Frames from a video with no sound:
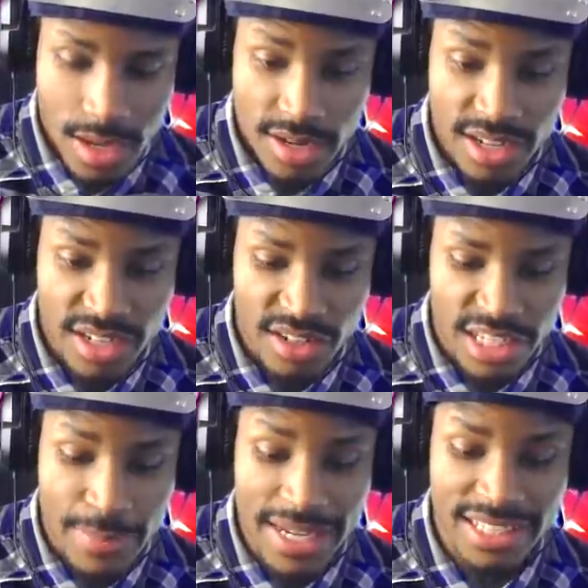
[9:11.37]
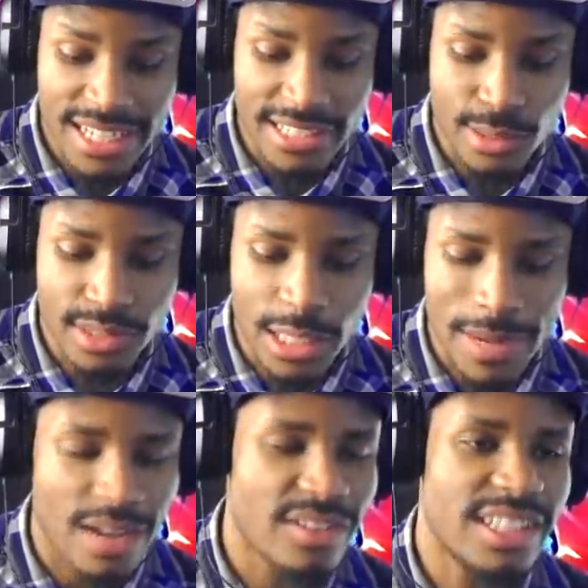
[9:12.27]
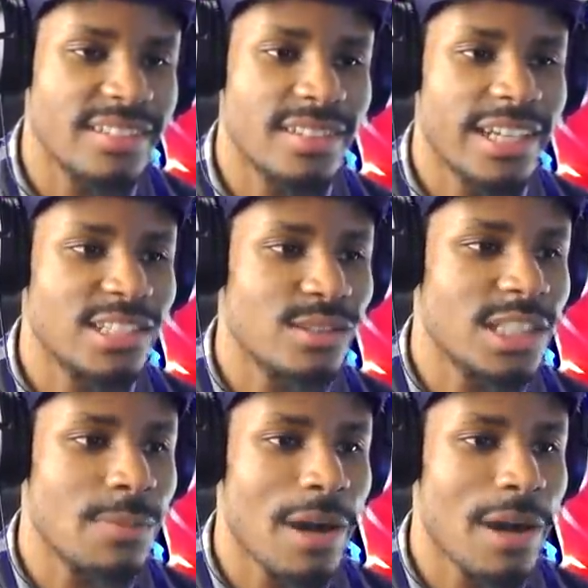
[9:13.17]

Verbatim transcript: Yo yo yo, give me these last two Z. I don't even think the last two Z